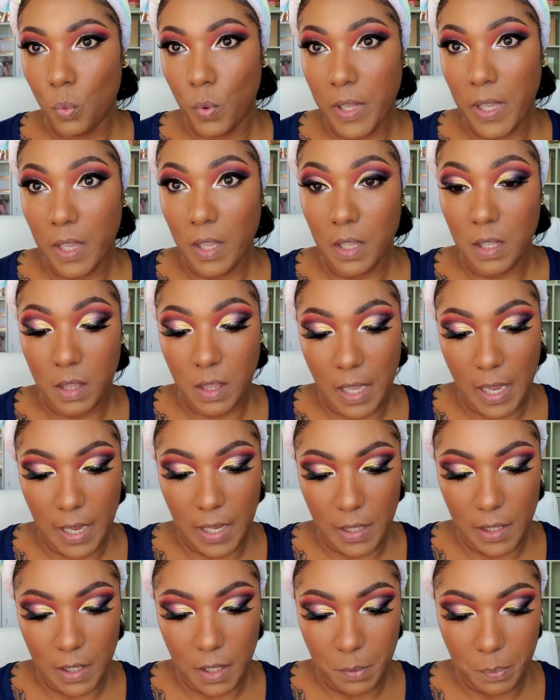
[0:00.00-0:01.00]
with
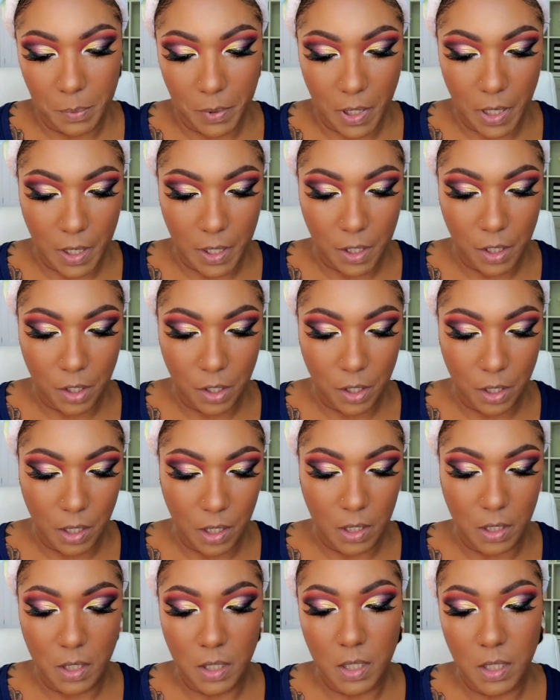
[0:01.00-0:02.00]
a lip liner
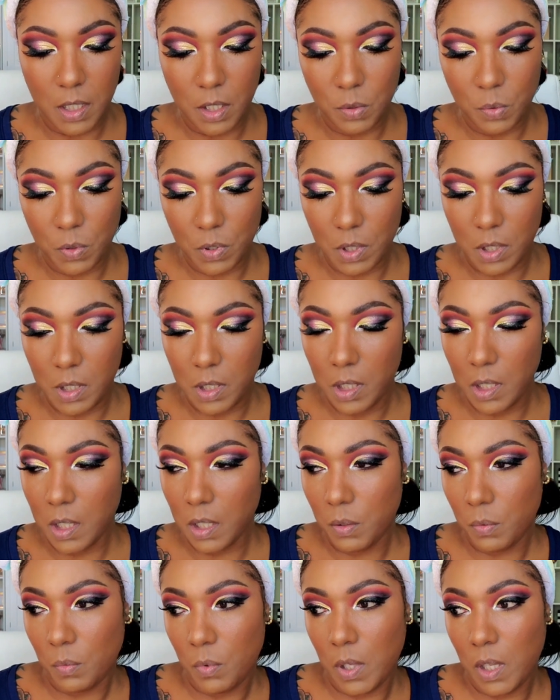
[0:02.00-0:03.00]
and since we're
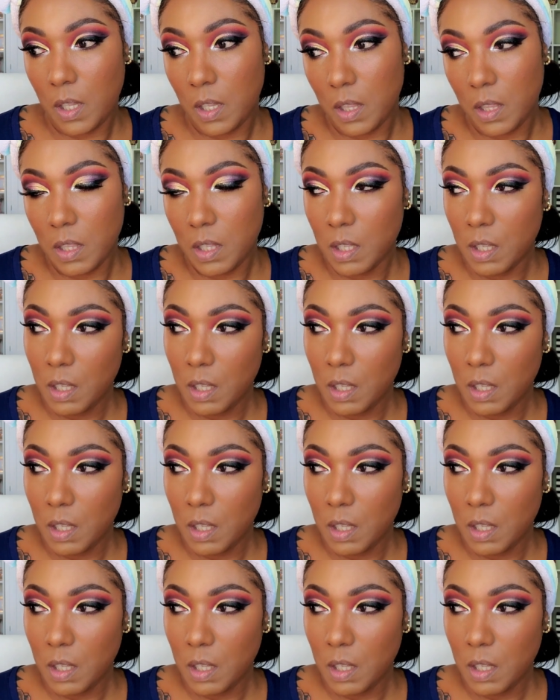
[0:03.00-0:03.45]
sticking with